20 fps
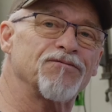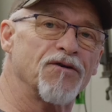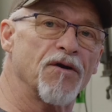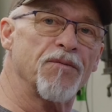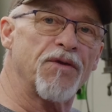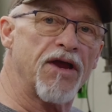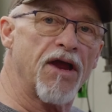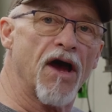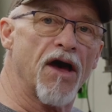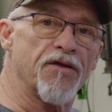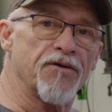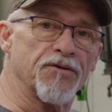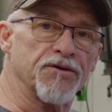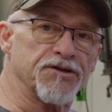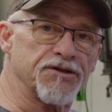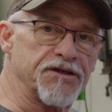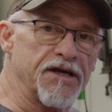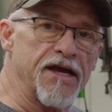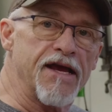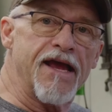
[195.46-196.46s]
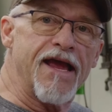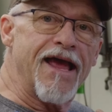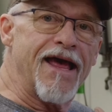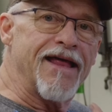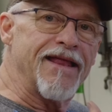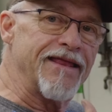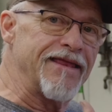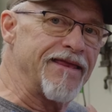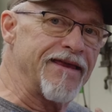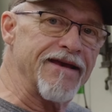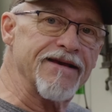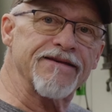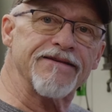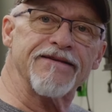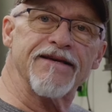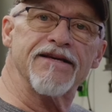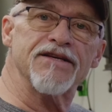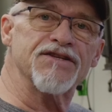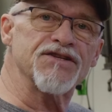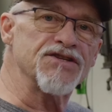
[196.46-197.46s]
from the others, this
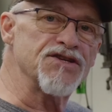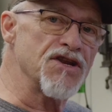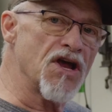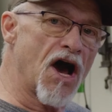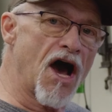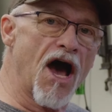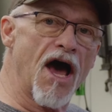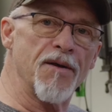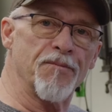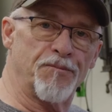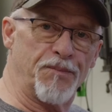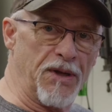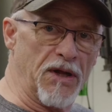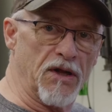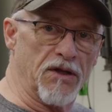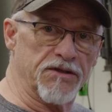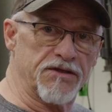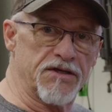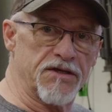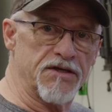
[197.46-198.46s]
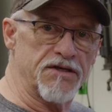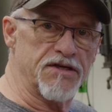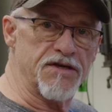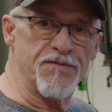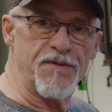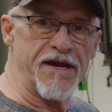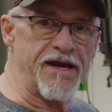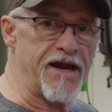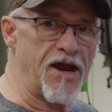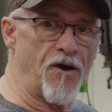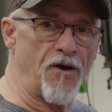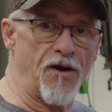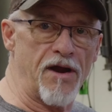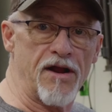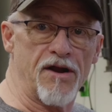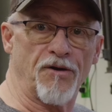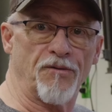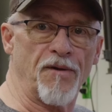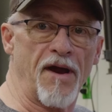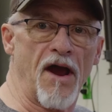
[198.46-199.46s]
is not built to be
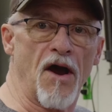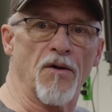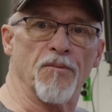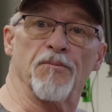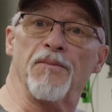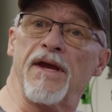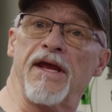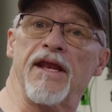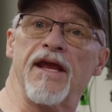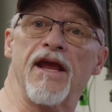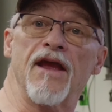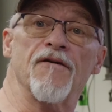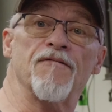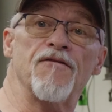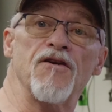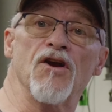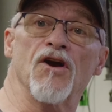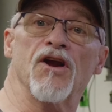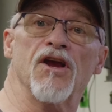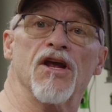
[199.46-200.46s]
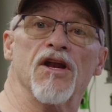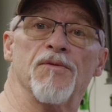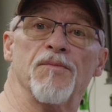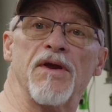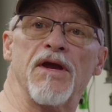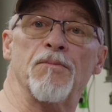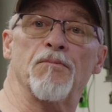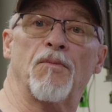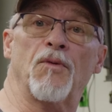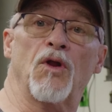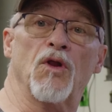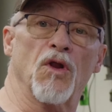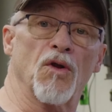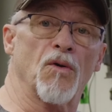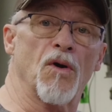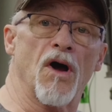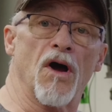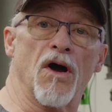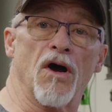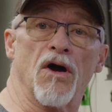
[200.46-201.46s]
carried around, meaning if you're going to be
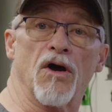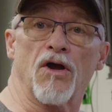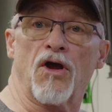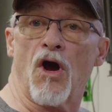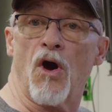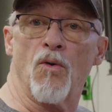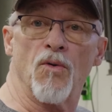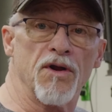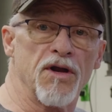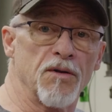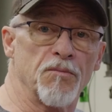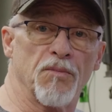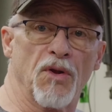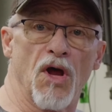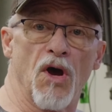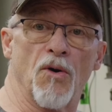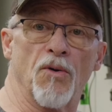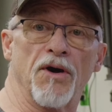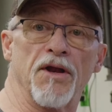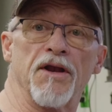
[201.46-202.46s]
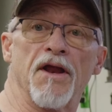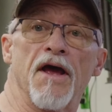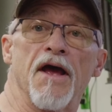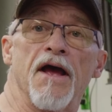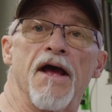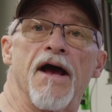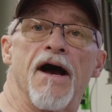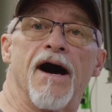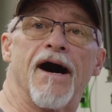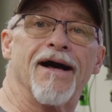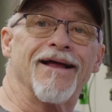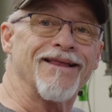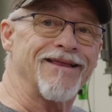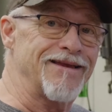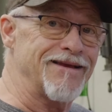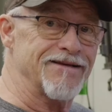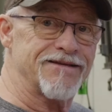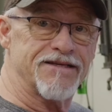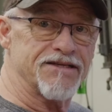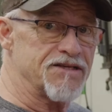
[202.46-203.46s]
going and blowing,
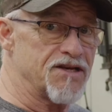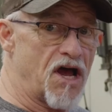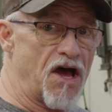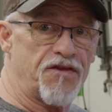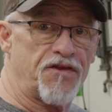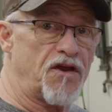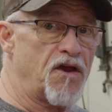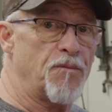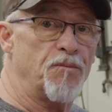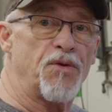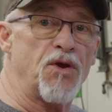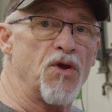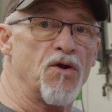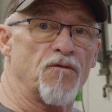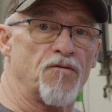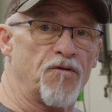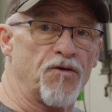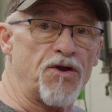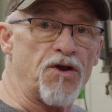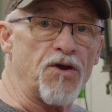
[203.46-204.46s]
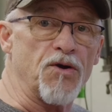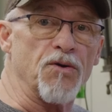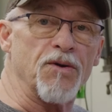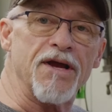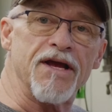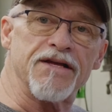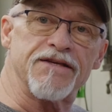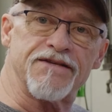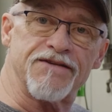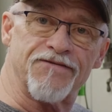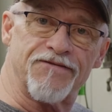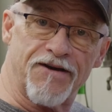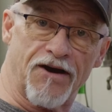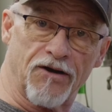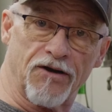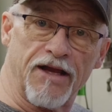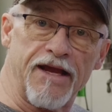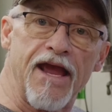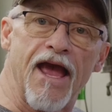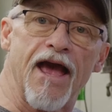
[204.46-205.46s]
this is not the computer for you. It's
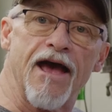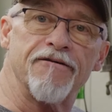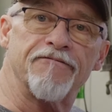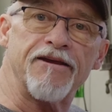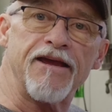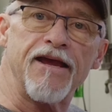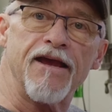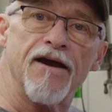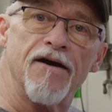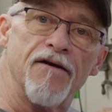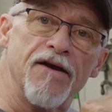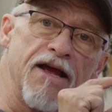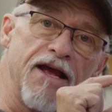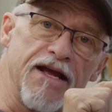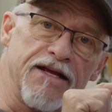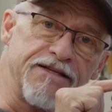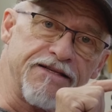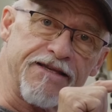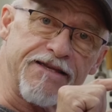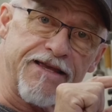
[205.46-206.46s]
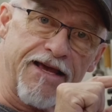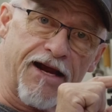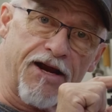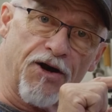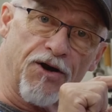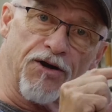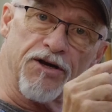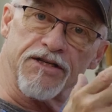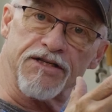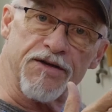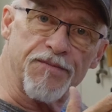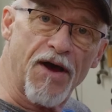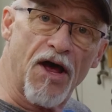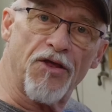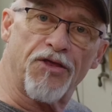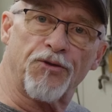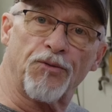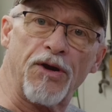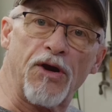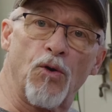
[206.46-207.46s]
fairly heavy, it's thicker, it's
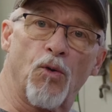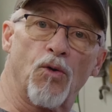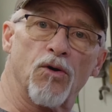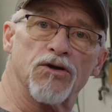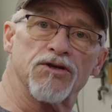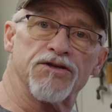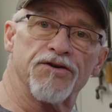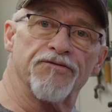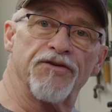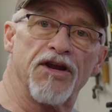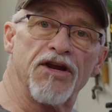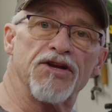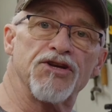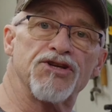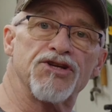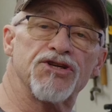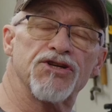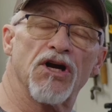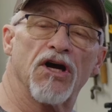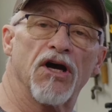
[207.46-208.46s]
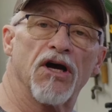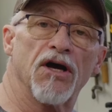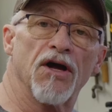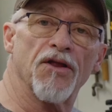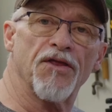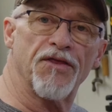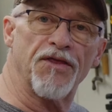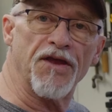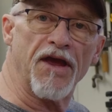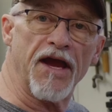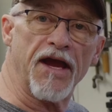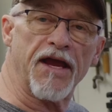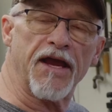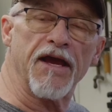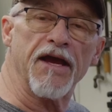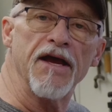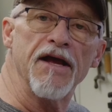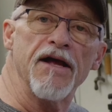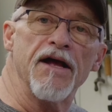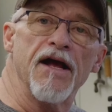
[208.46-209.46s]
about 3/4 of an inch thick,